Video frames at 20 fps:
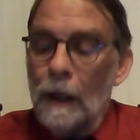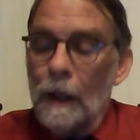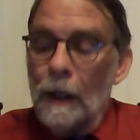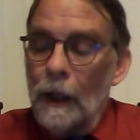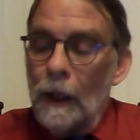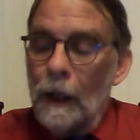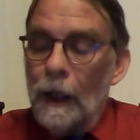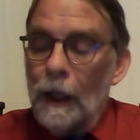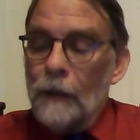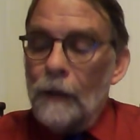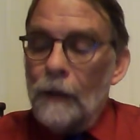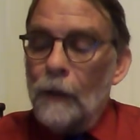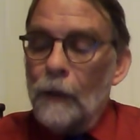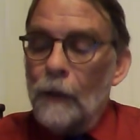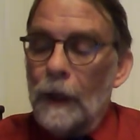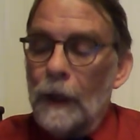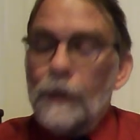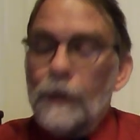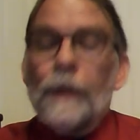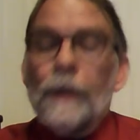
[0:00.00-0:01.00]
as
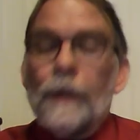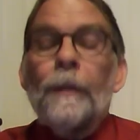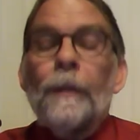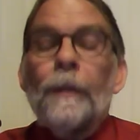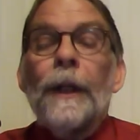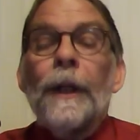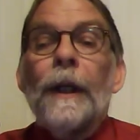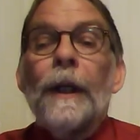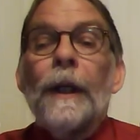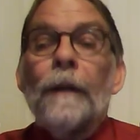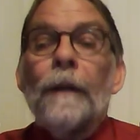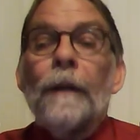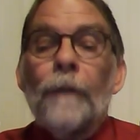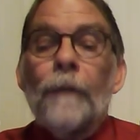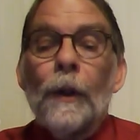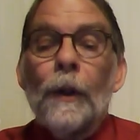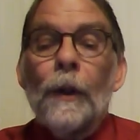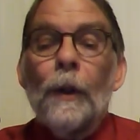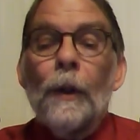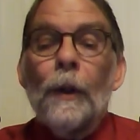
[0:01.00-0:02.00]
well as competing for
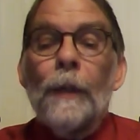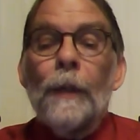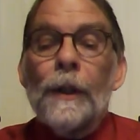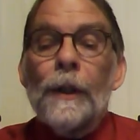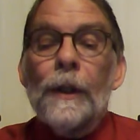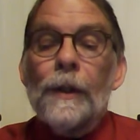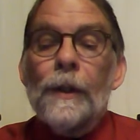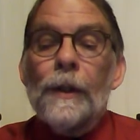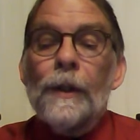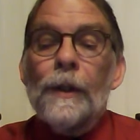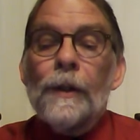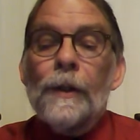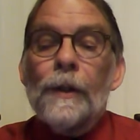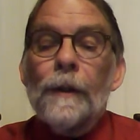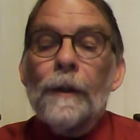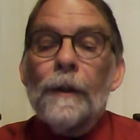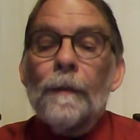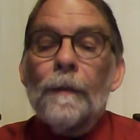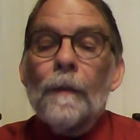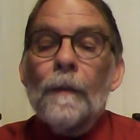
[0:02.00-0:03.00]
new business.
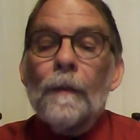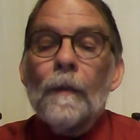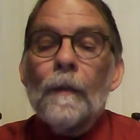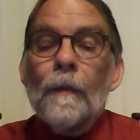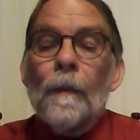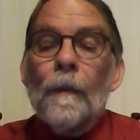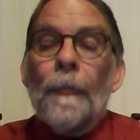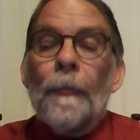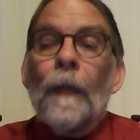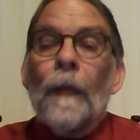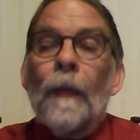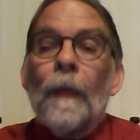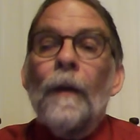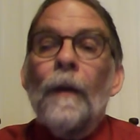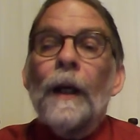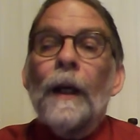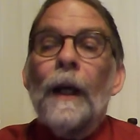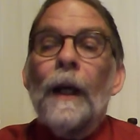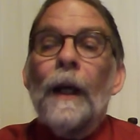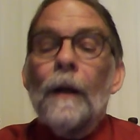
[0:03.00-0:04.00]
The
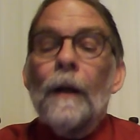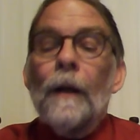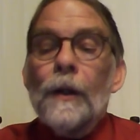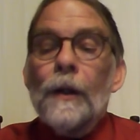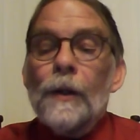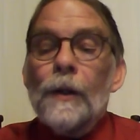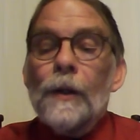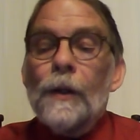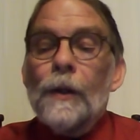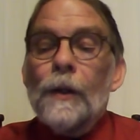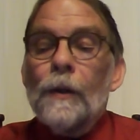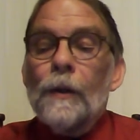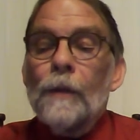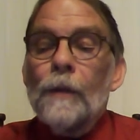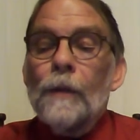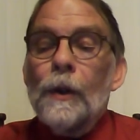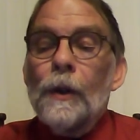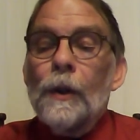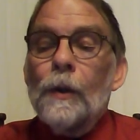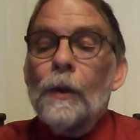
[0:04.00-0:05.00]
accounting systems
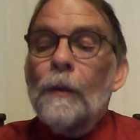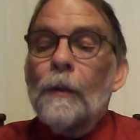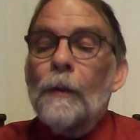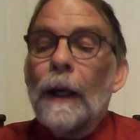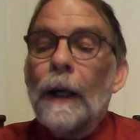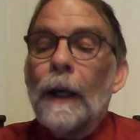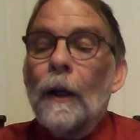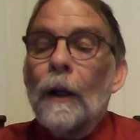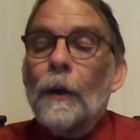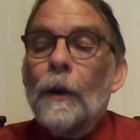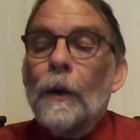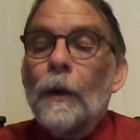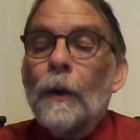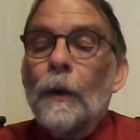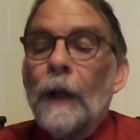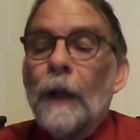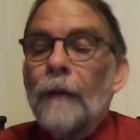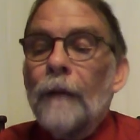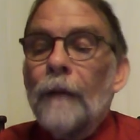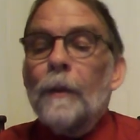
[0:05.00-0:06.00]
used by local
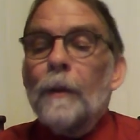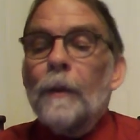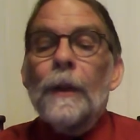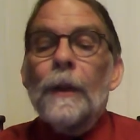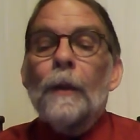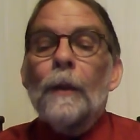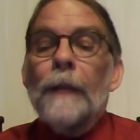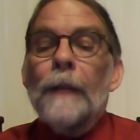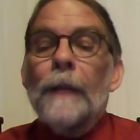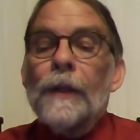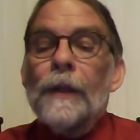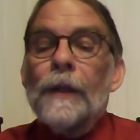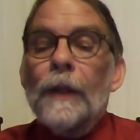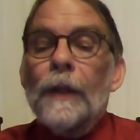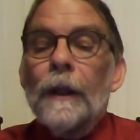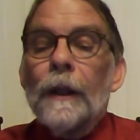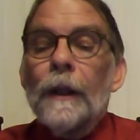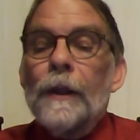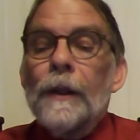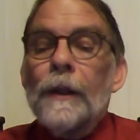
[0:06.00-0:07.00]
government are
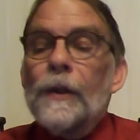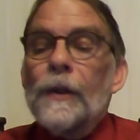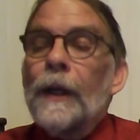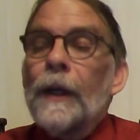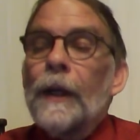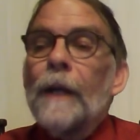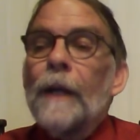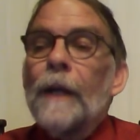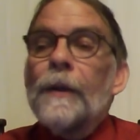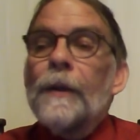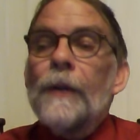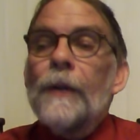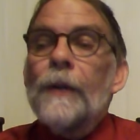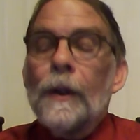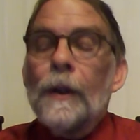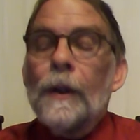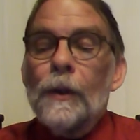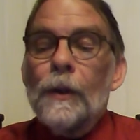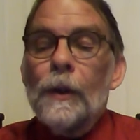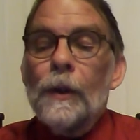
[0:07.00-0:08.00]
basically the same as
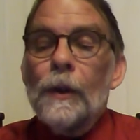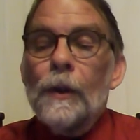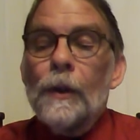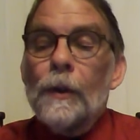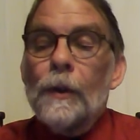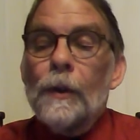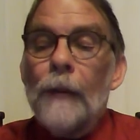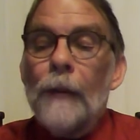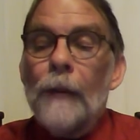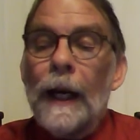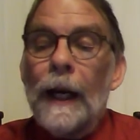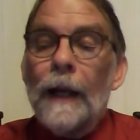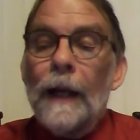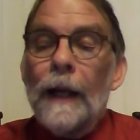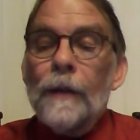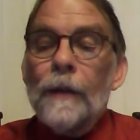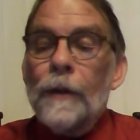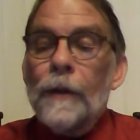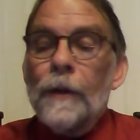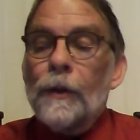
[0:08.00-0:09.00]
those used by
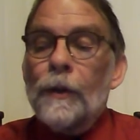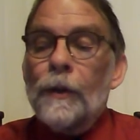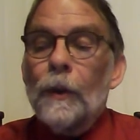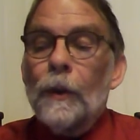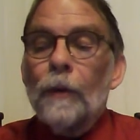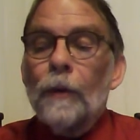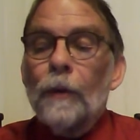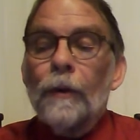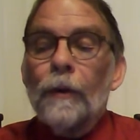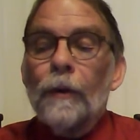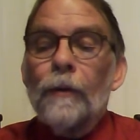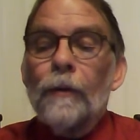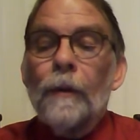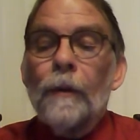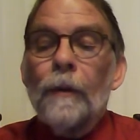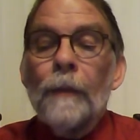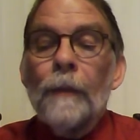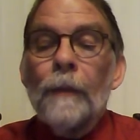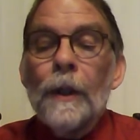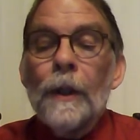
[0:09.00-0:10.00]
the school
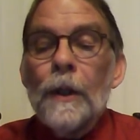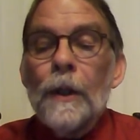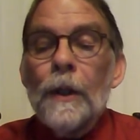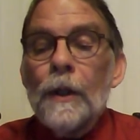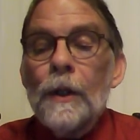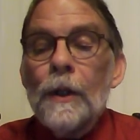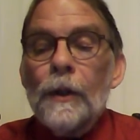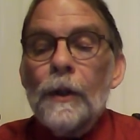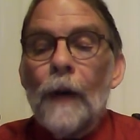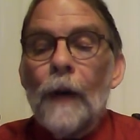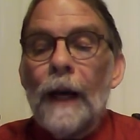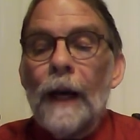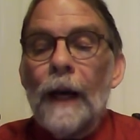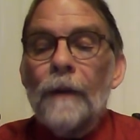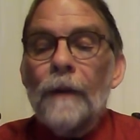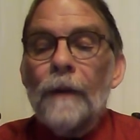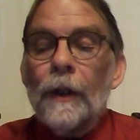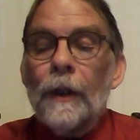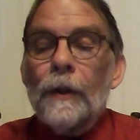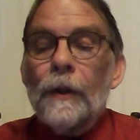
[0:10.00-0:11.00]
system. So I have
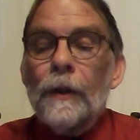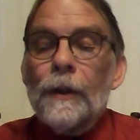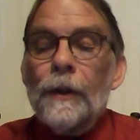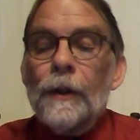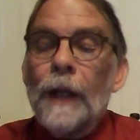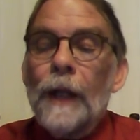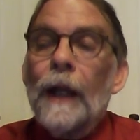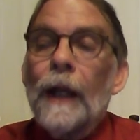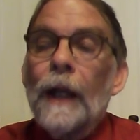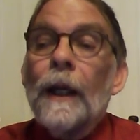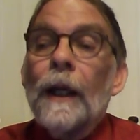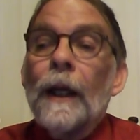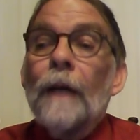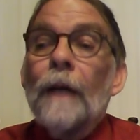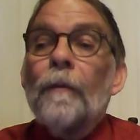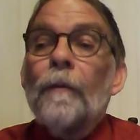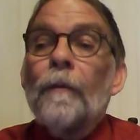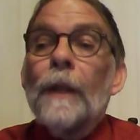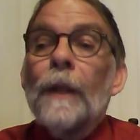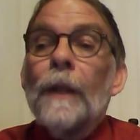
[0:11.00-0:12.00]
an understanding
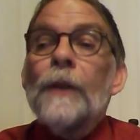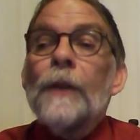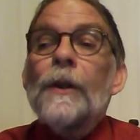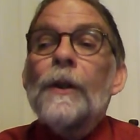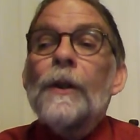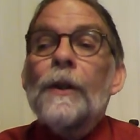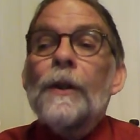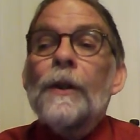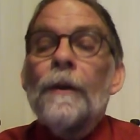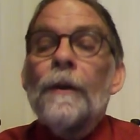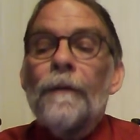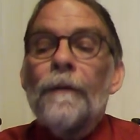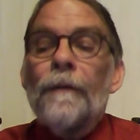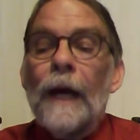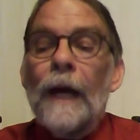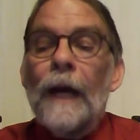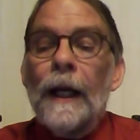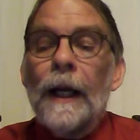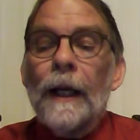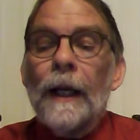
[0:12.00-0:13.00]
of budgets and
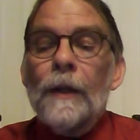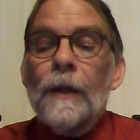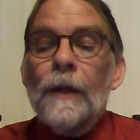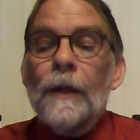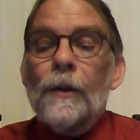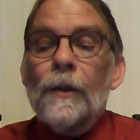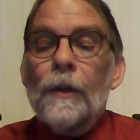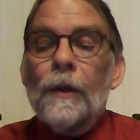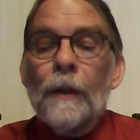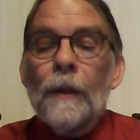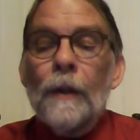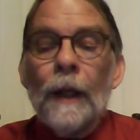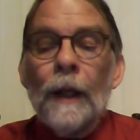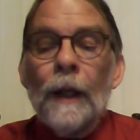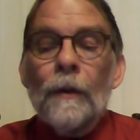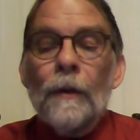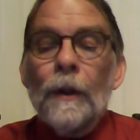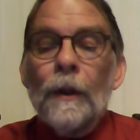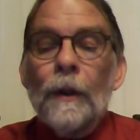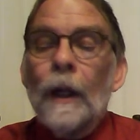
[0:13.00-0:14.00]
finance down
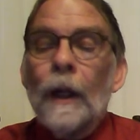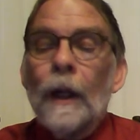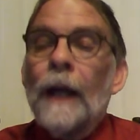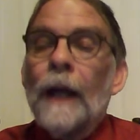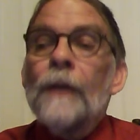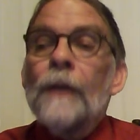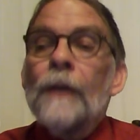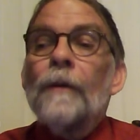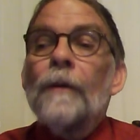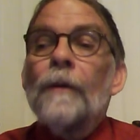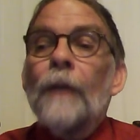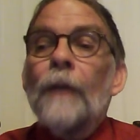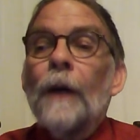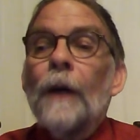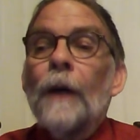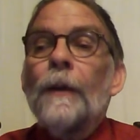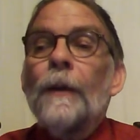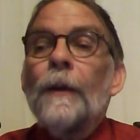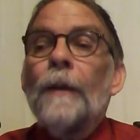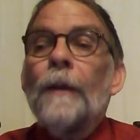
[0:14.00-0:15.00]
to the lines of
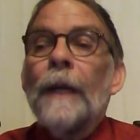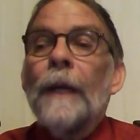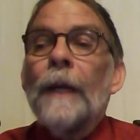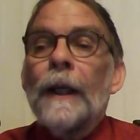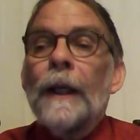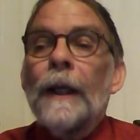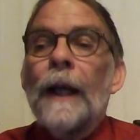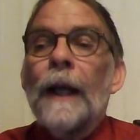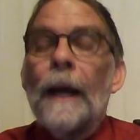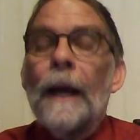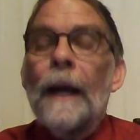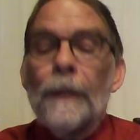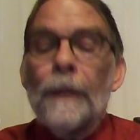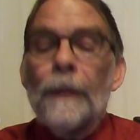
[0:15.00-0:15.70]
code that make it happen.